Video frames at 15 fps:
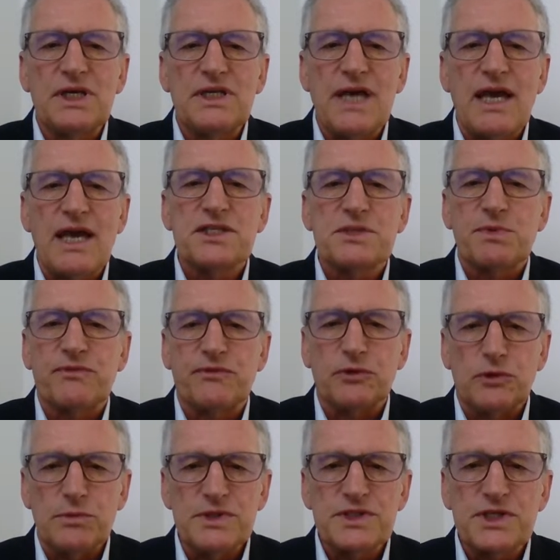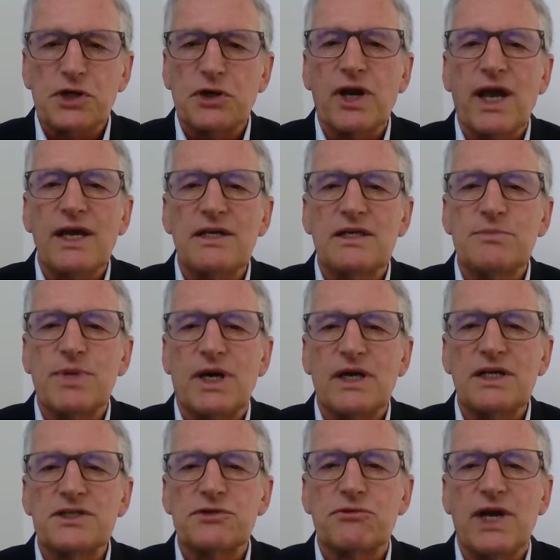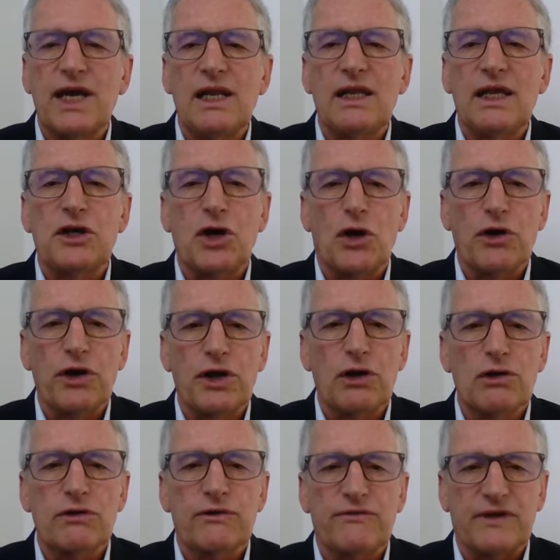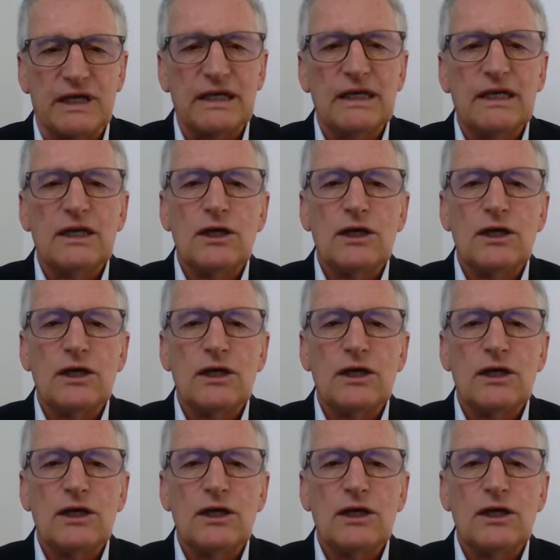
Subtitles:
dance performance created by Israeli choreographer